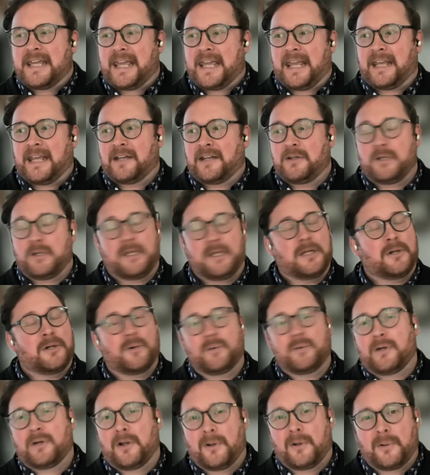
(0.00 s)
And you
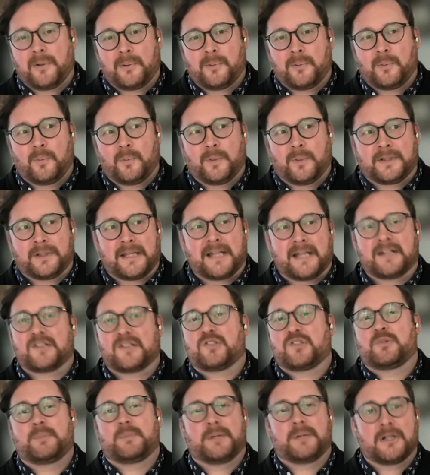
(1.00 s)
don't know what that
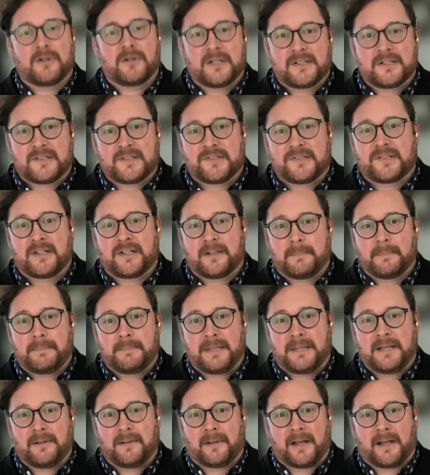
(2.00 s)
experience is going to
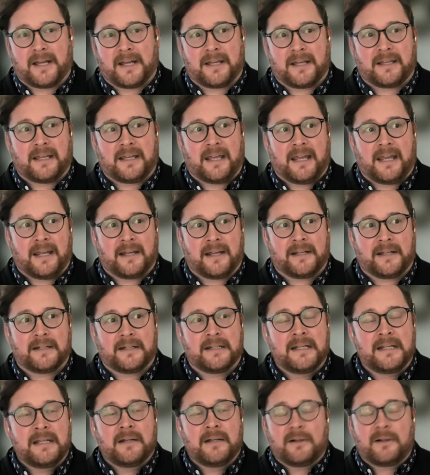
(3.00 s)
be like.
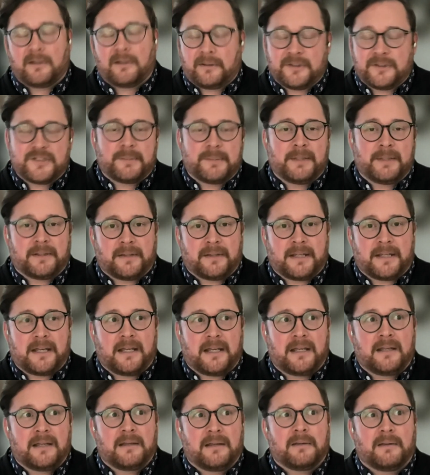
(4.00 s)
And
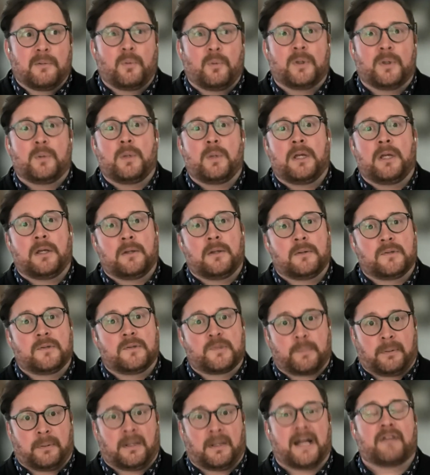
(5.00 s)
ultimately, when we use
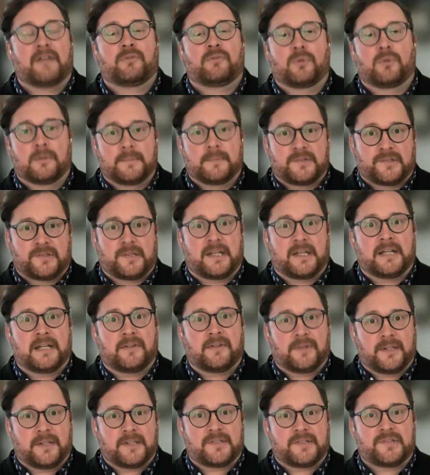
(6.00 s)
platforms
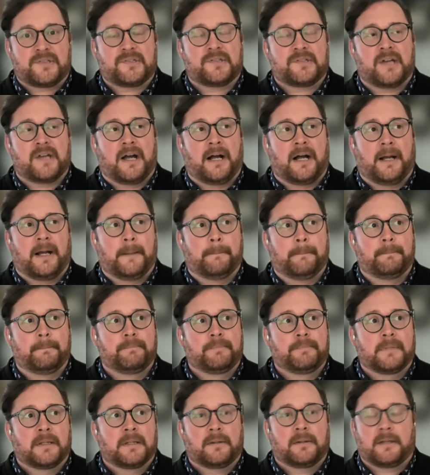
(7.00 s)
like this,
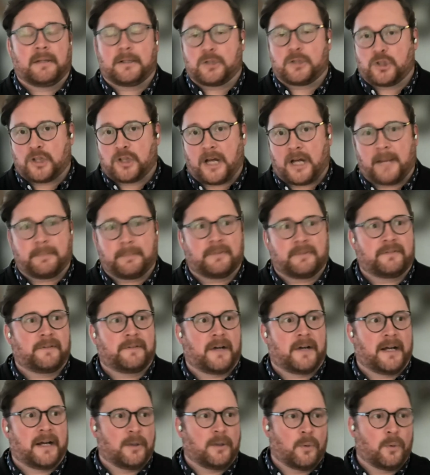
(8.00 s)
like
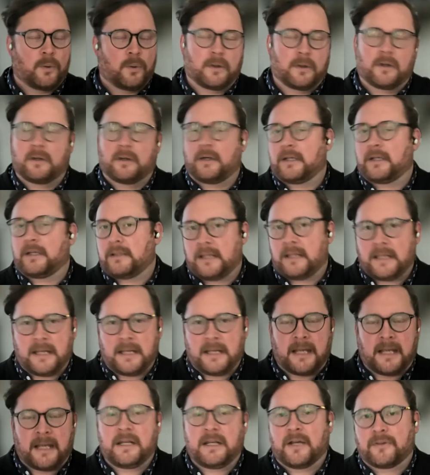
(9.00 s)
Shopify or
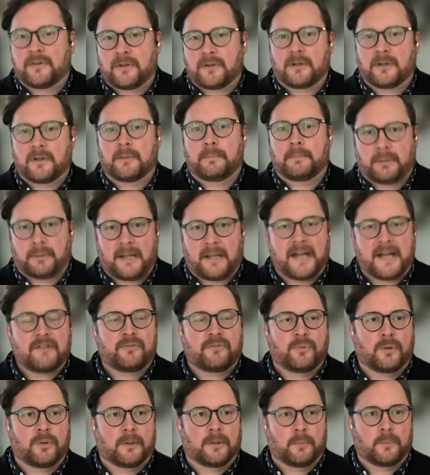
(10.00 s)
any other
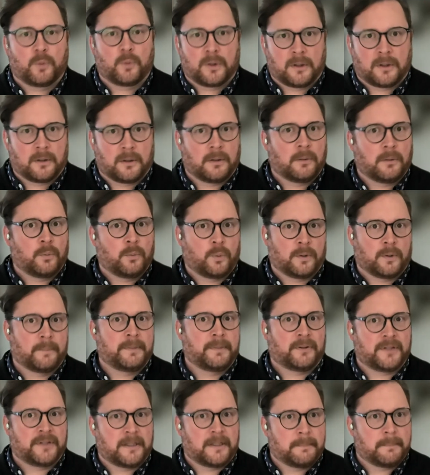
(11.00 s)
platform we're
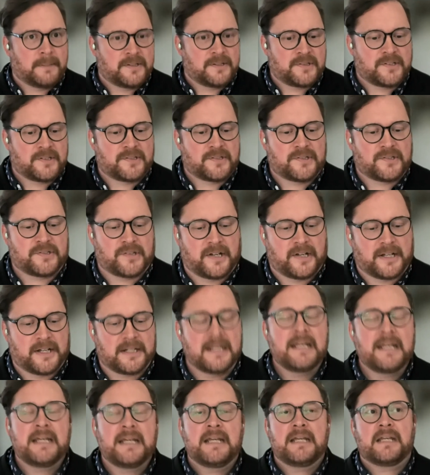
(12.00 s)
building businesses
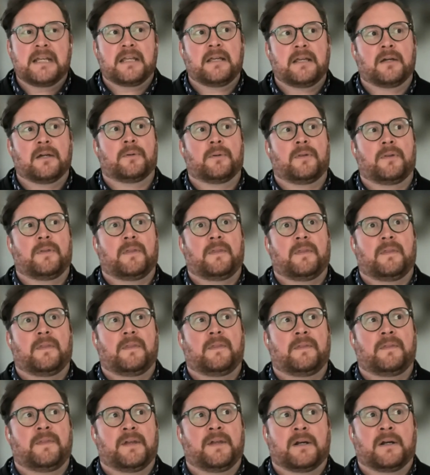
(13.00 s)
on, you know,
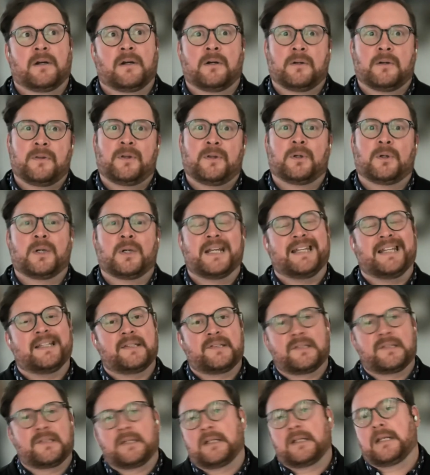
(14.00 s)
there
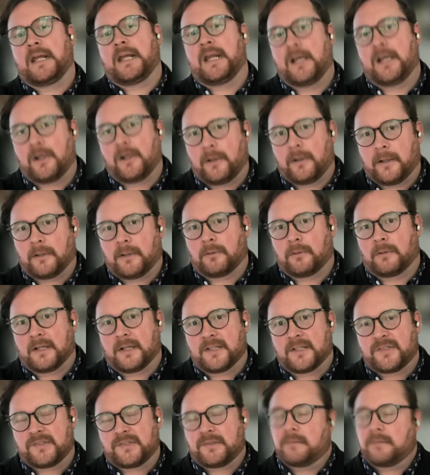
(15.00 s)
is an inherent
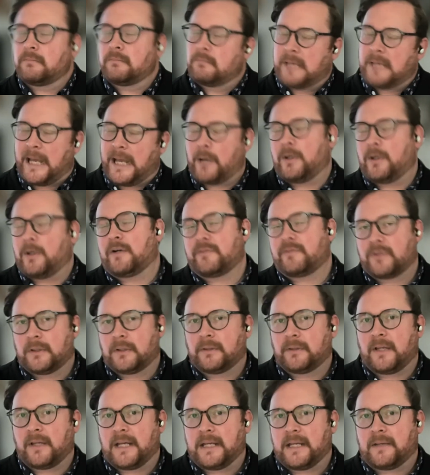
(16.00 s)
risk. However
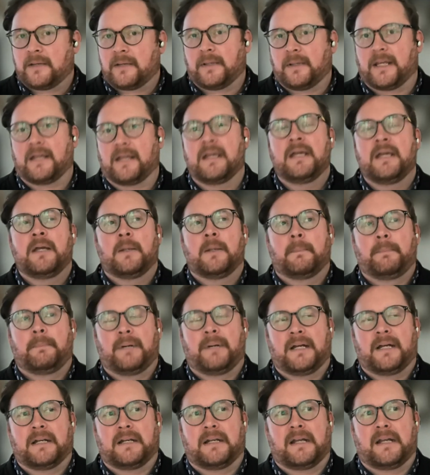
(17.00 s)
unlikely,
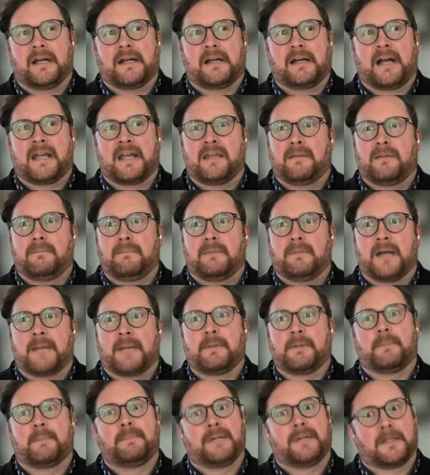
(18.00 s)
but I'm
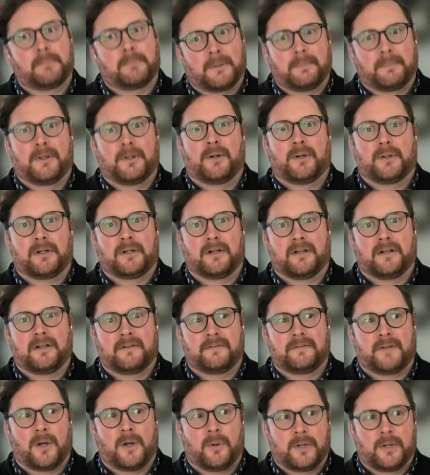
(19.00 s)
a big proponent
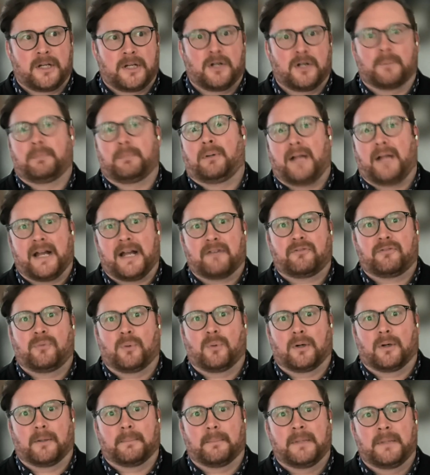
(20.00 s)
of owning your
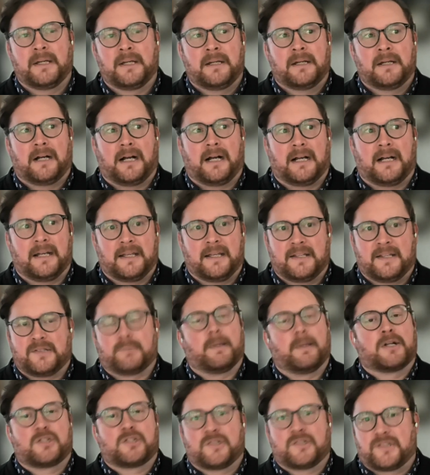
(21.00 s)
platform as
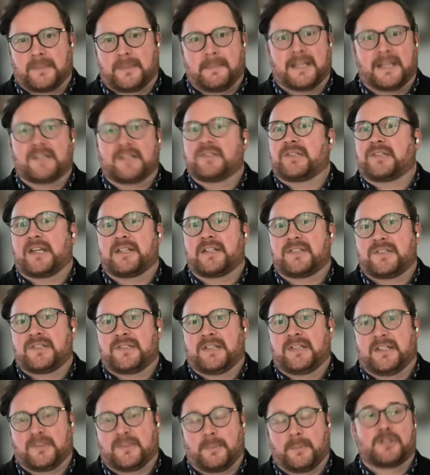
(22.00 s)
much as it makes sense,
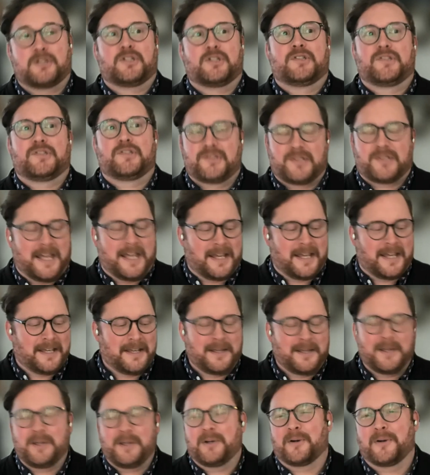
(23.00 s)
as much as
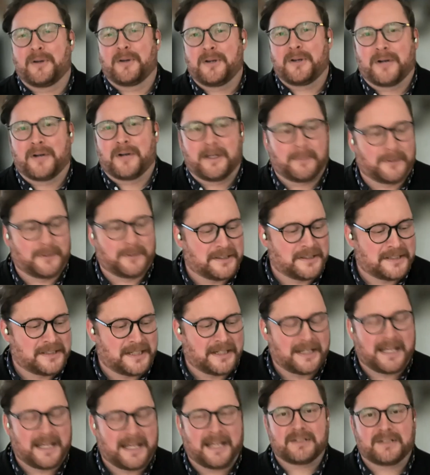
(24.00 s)
you're able to
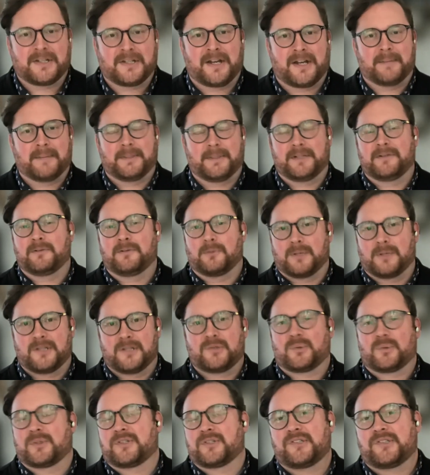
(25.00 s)
dedicate time and
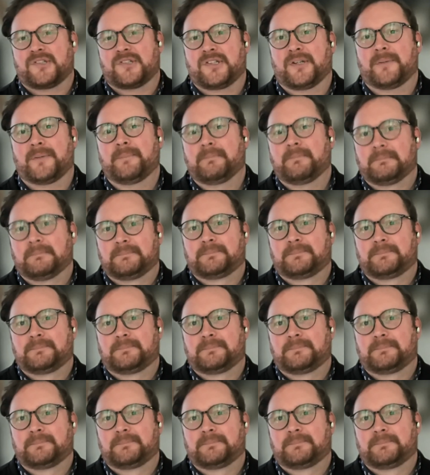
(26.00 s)
resources to.